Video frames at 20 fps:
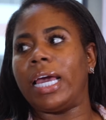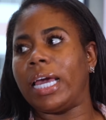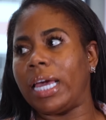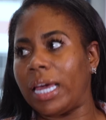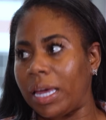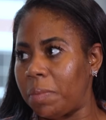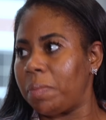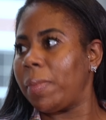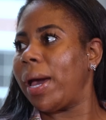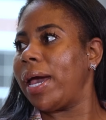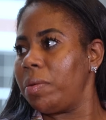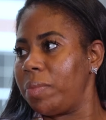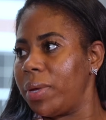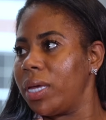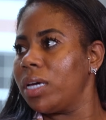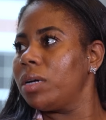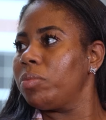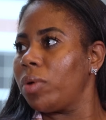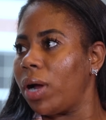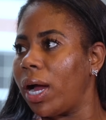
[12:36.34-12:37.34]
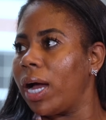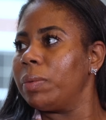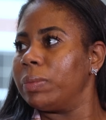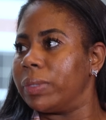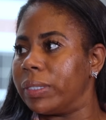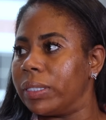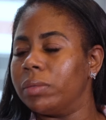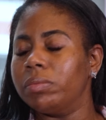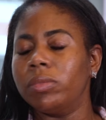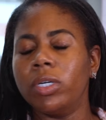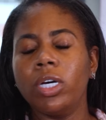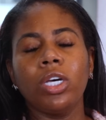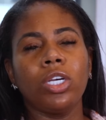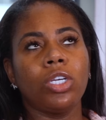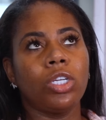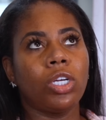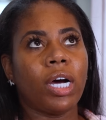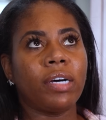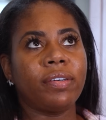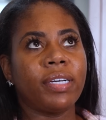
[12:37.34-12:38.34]
it might be a problem.
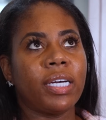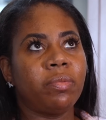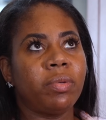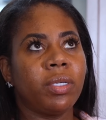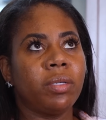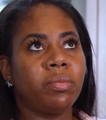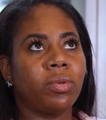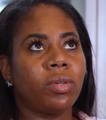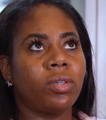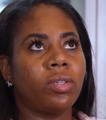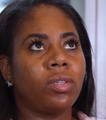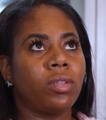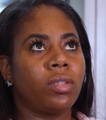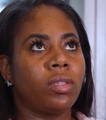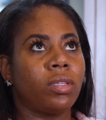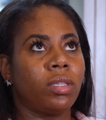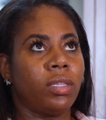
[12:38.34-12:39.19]
I've had people